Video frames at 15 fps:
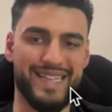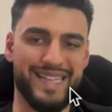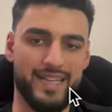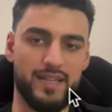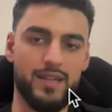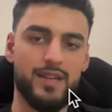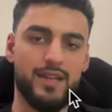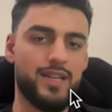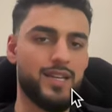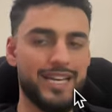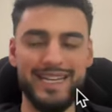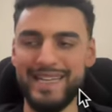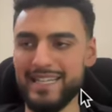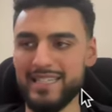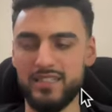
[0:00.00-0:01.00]
get
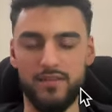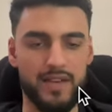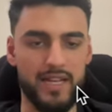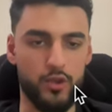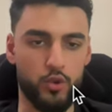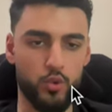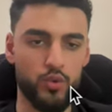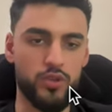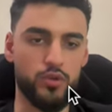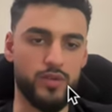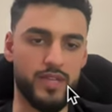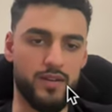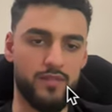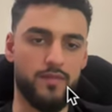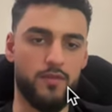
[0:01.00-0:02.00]
10x the value you
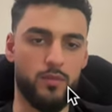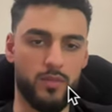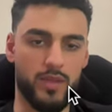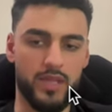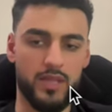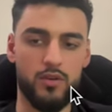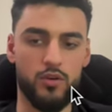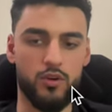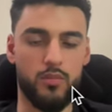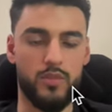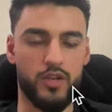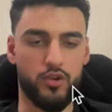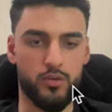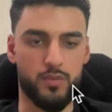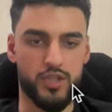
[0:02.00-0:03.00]
get from me on
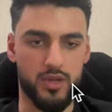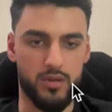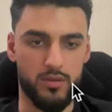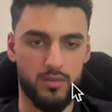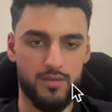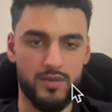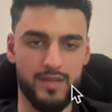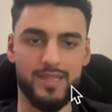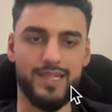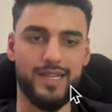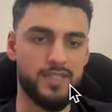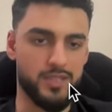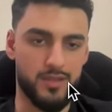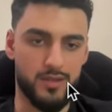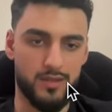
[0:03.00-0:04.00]
my YouTube channel. And
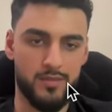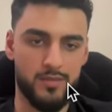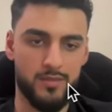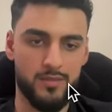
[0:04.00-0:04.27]
that's it.